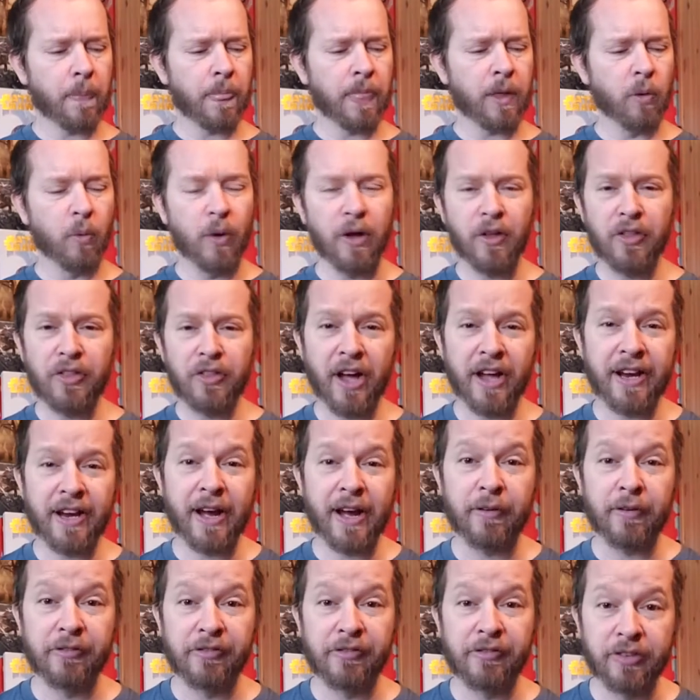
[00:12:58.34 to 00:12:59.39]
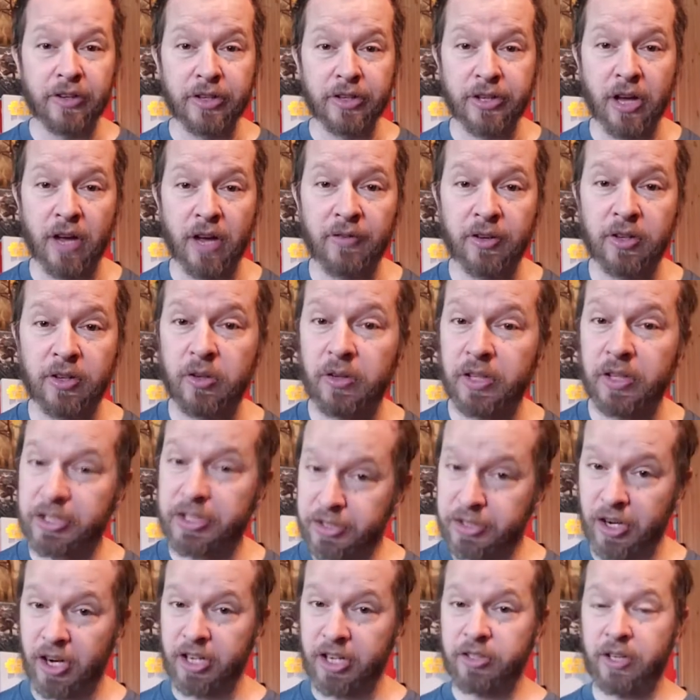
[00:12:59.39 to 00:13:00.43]
well thought out and philosophical as
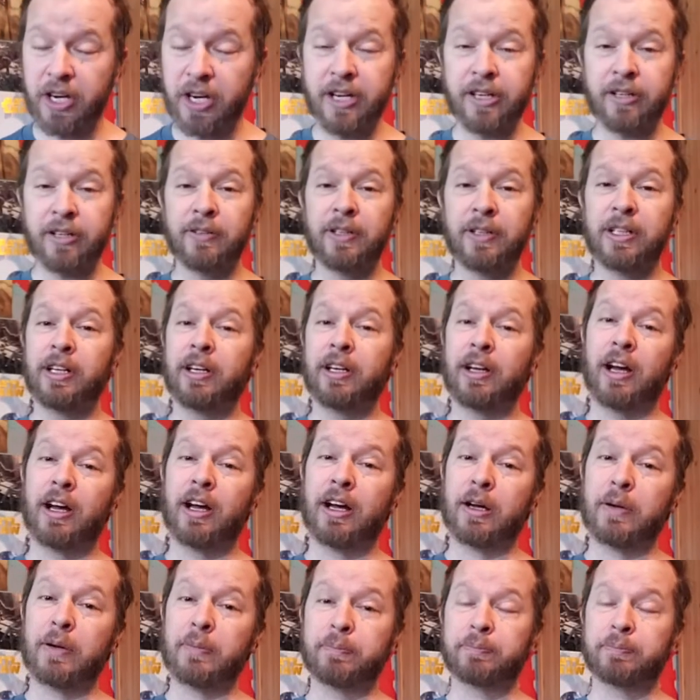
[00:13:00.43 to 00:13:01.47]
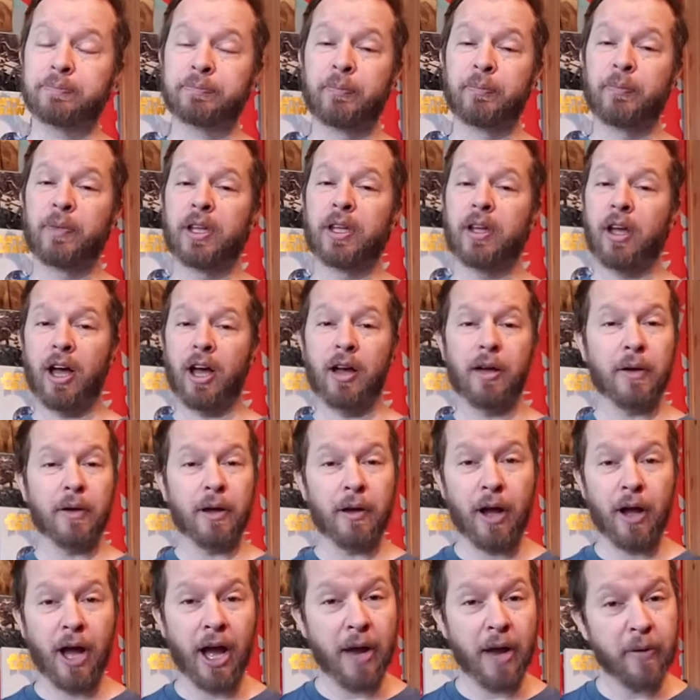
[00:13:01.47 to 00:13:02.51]
Star Trek? Um, uh,
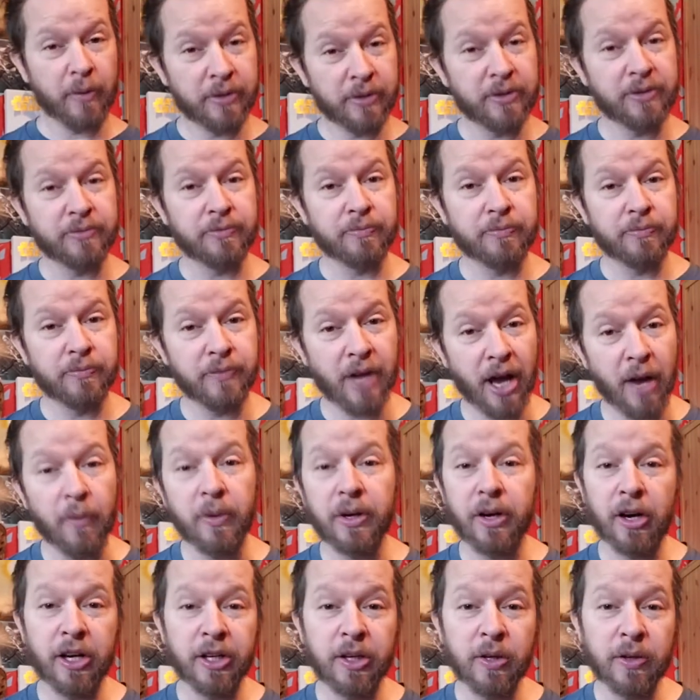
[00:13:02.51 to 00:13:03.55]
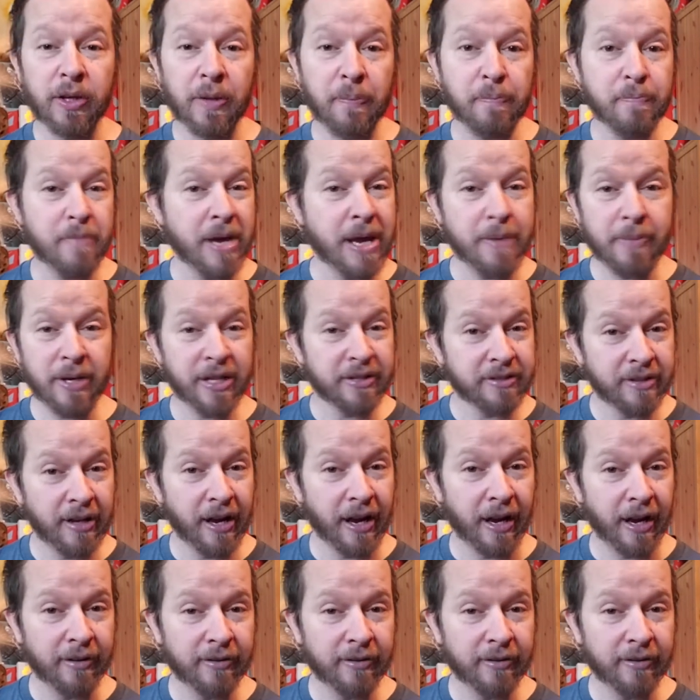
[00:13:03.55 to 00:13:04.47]
I would I would argue that maybe it's not.